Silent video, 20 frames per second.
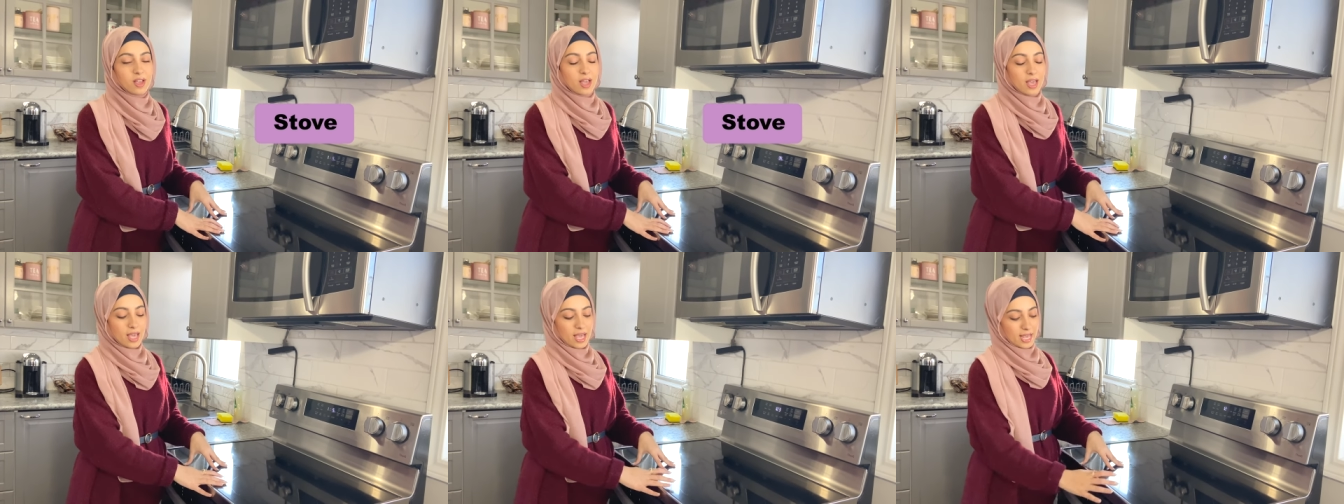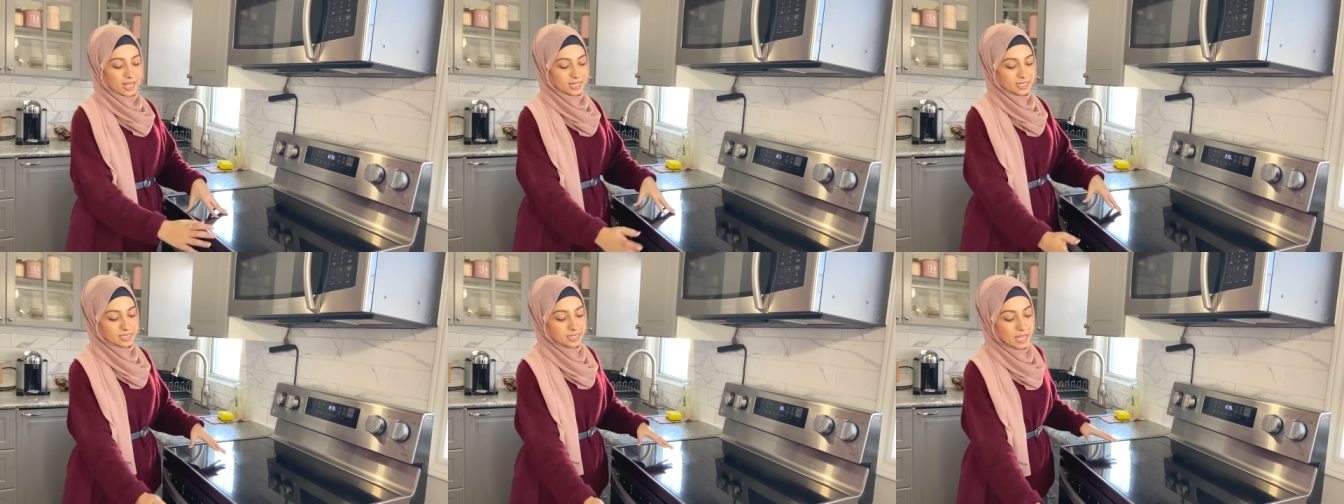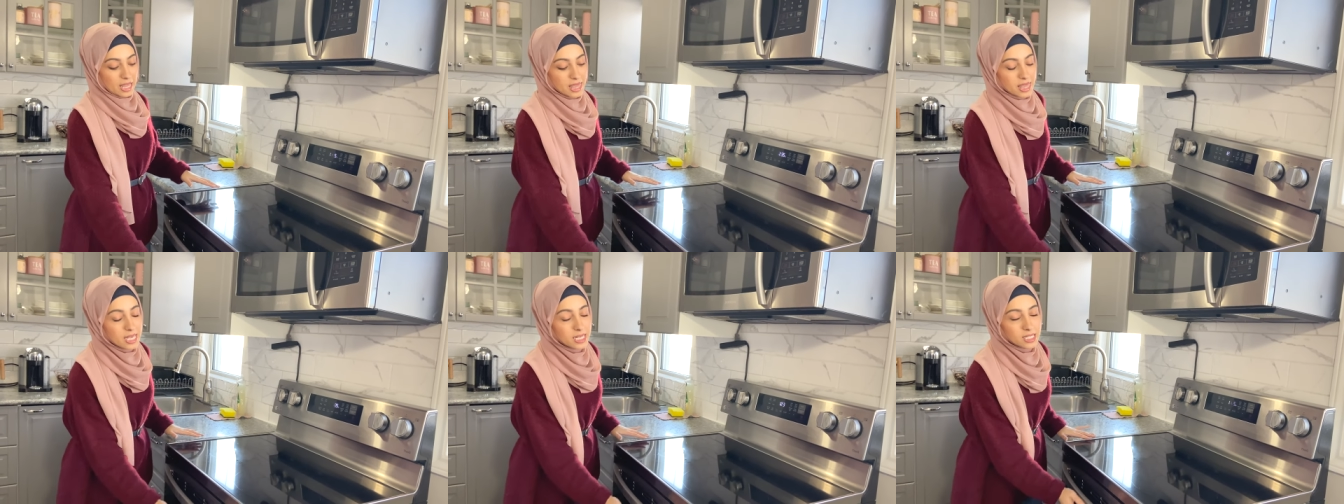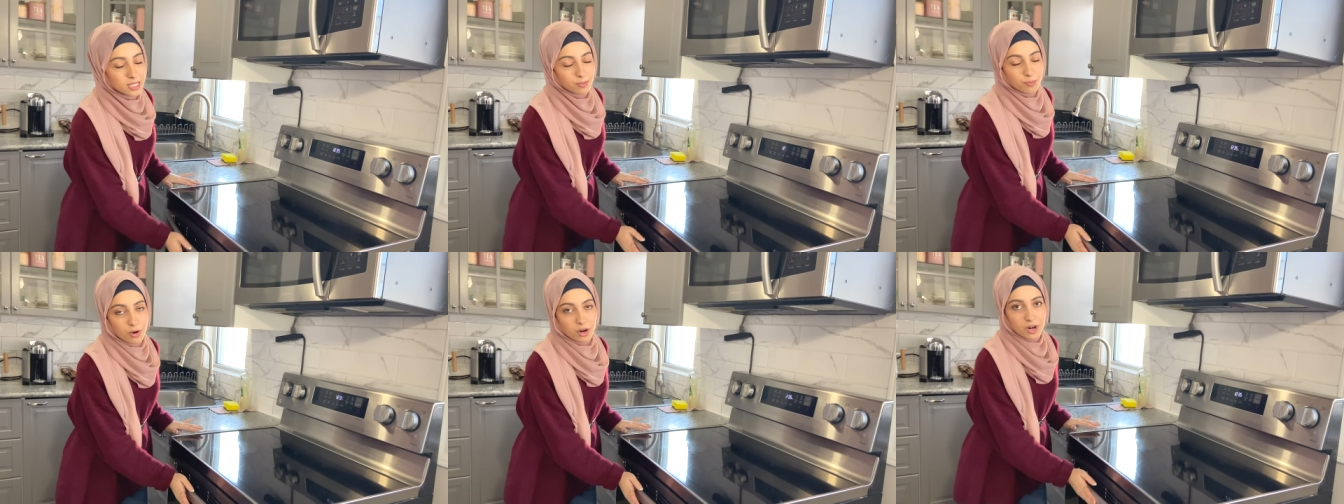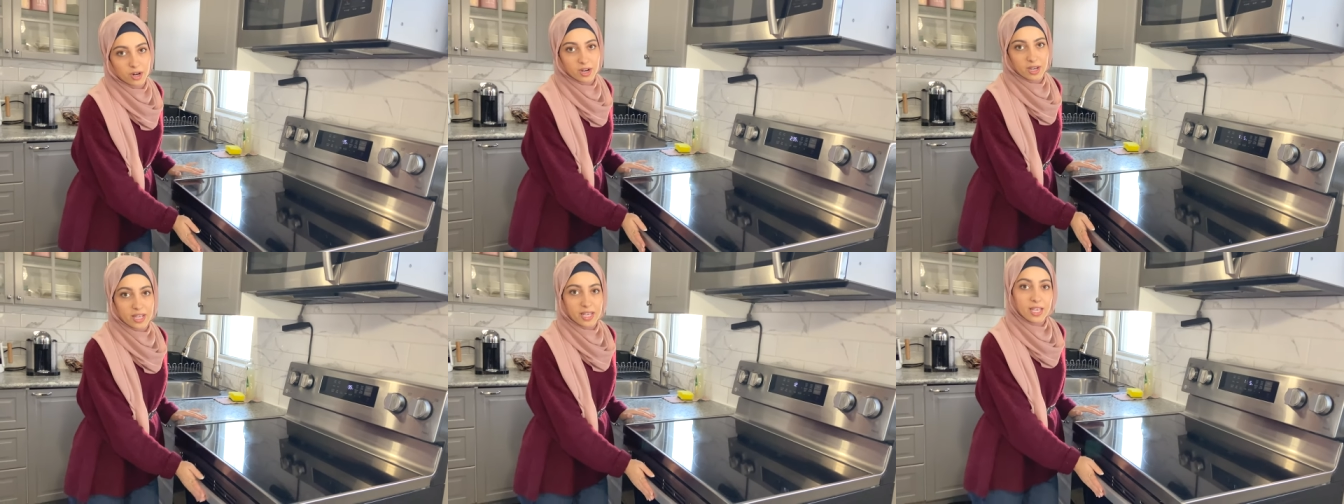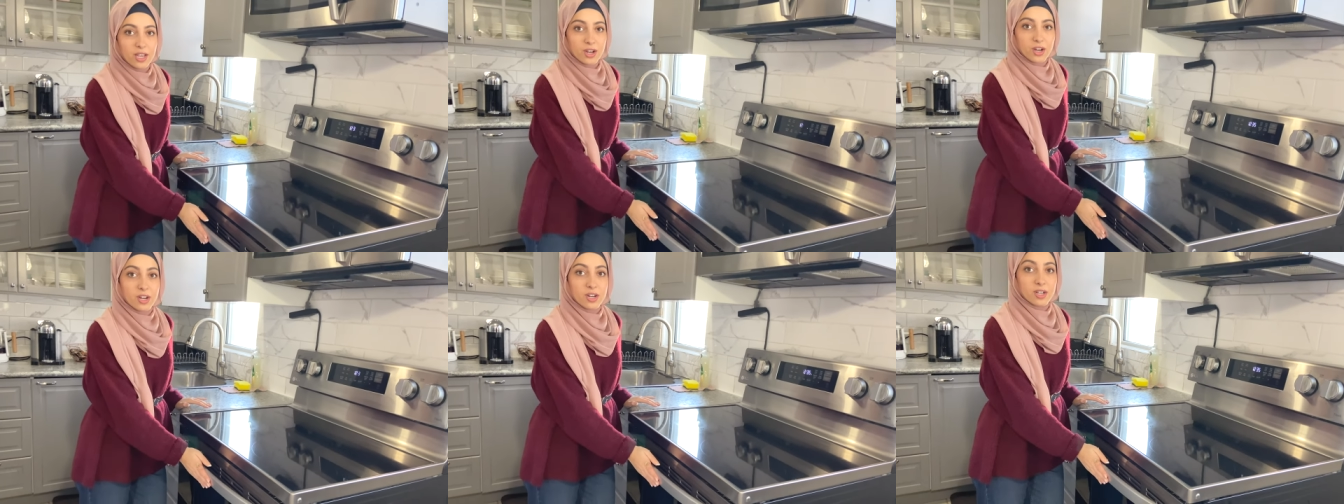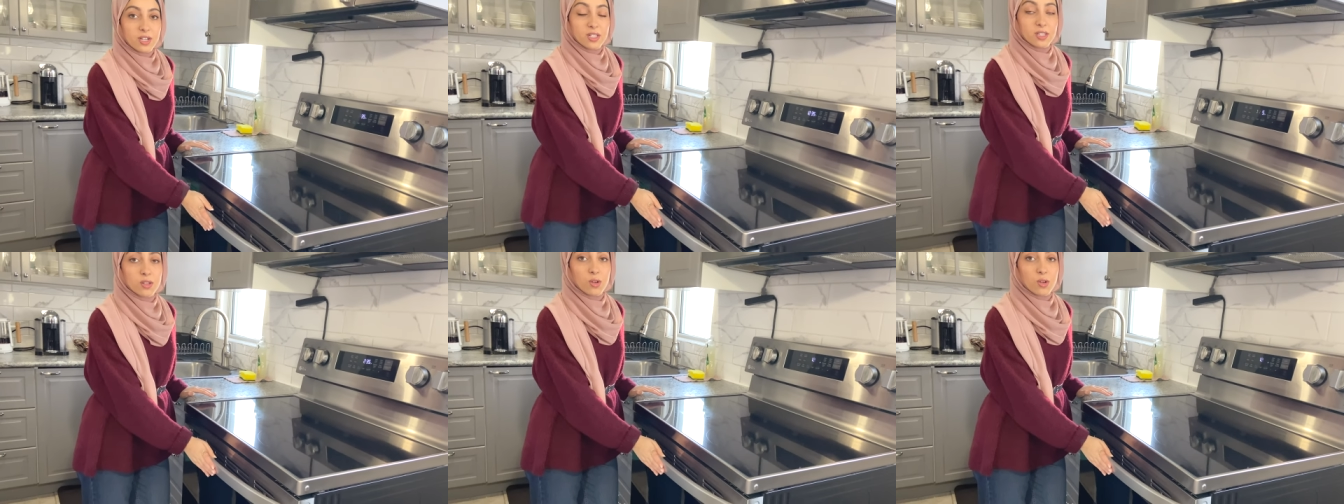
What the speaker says: and this part here is